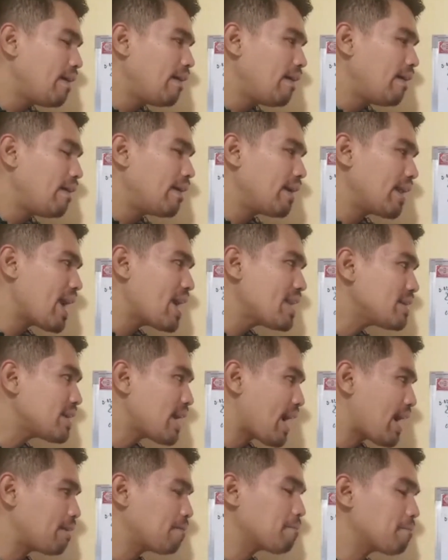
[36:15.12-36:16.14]
On the other
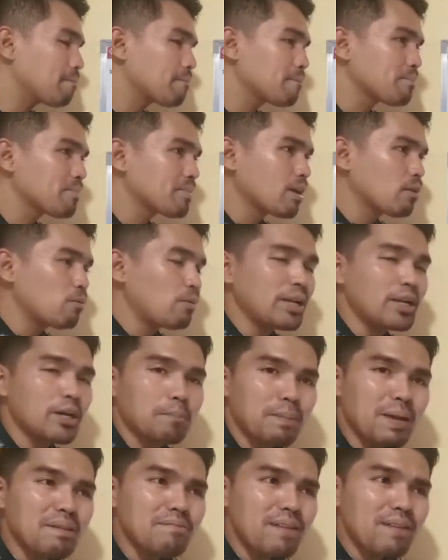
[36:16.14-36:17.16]
hand, when your
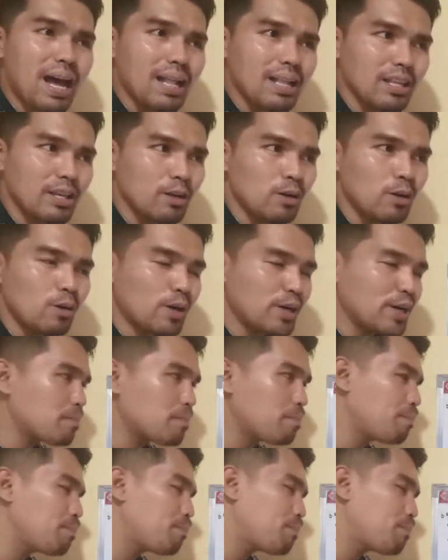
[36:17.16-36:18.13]
p-value or your